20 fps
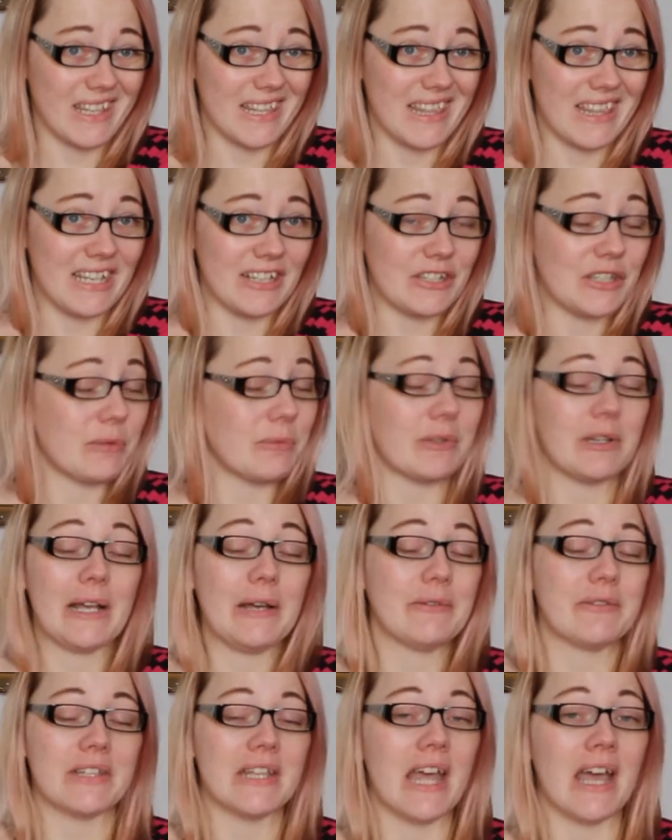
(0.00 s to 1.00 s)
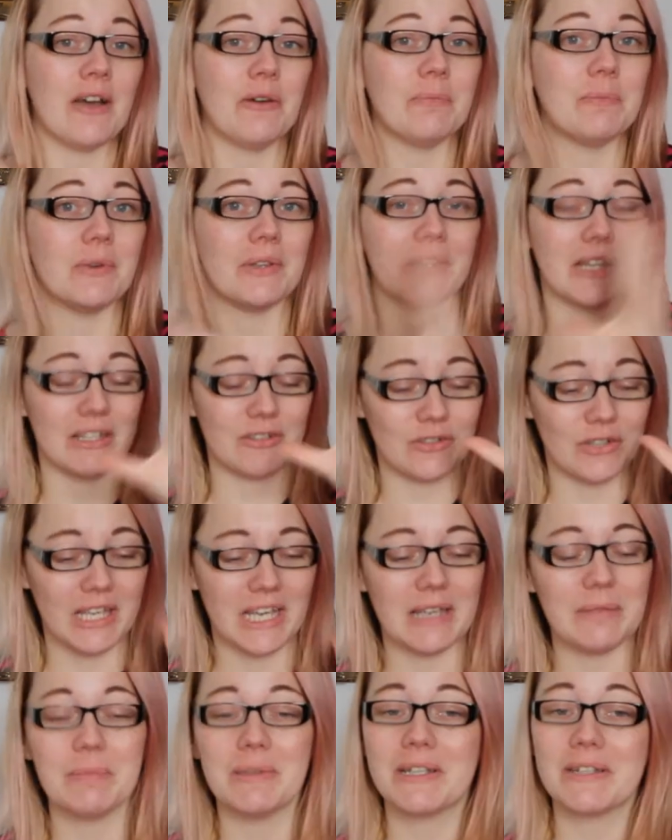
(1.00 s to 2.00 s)
clouds now, but that's
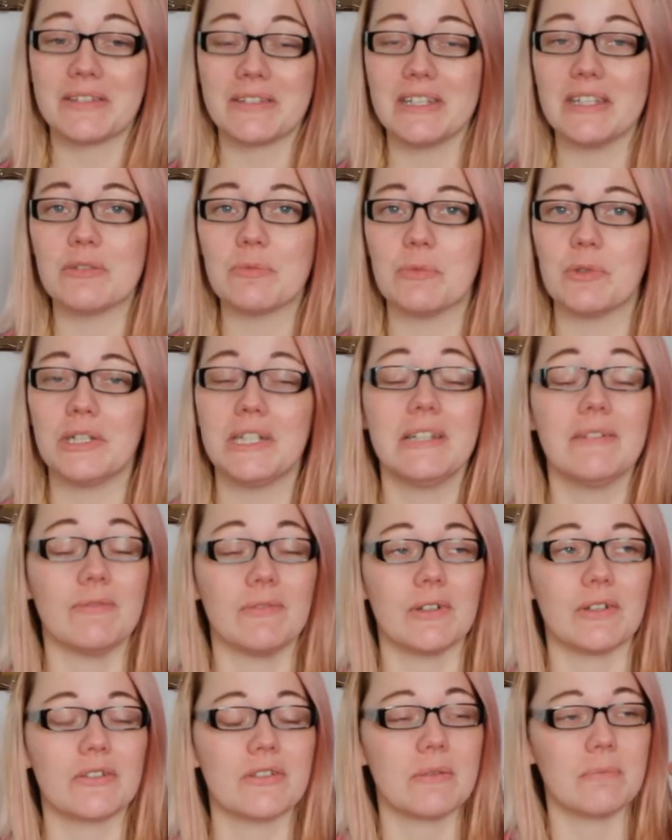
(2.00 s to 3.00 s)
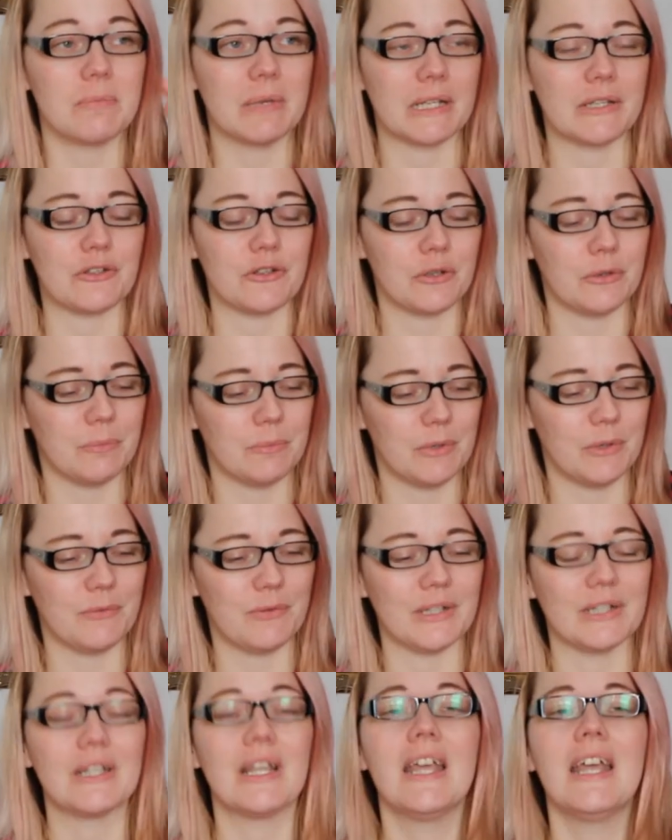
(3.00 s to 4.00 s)
okay because this morning was picture
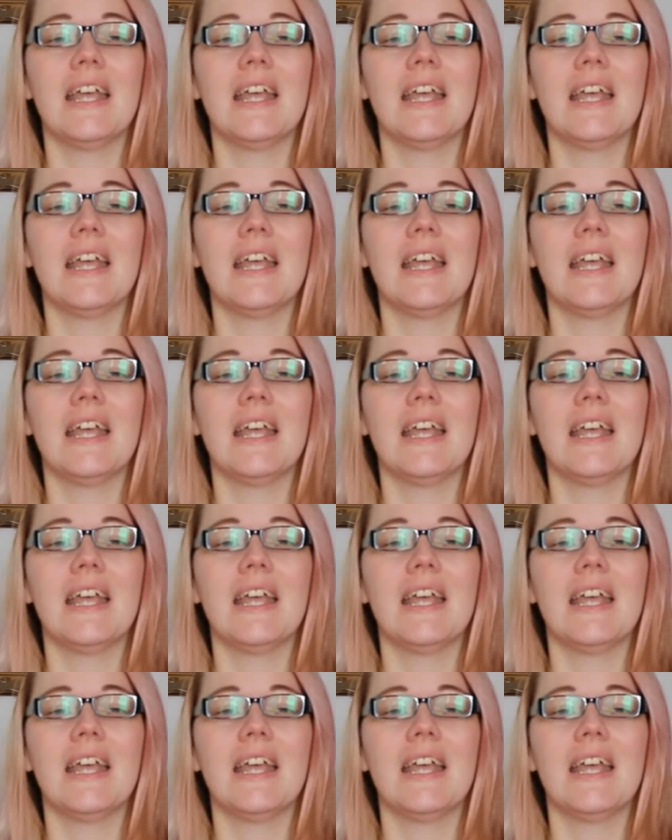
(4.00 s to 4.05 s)
perfect.